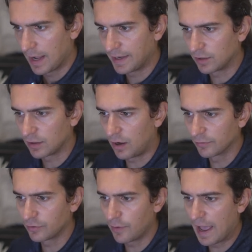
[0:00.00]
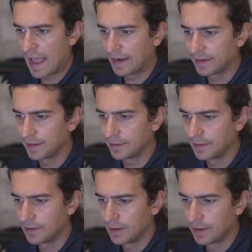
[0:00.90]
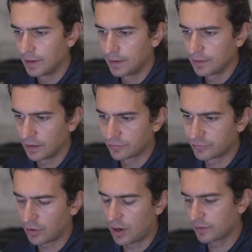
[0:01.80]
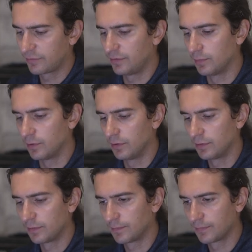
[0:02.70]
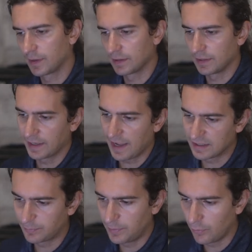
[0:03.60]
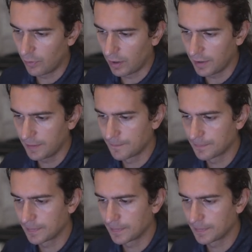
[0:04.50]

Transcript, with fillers: And I'll also add in a stock symbol like SPY.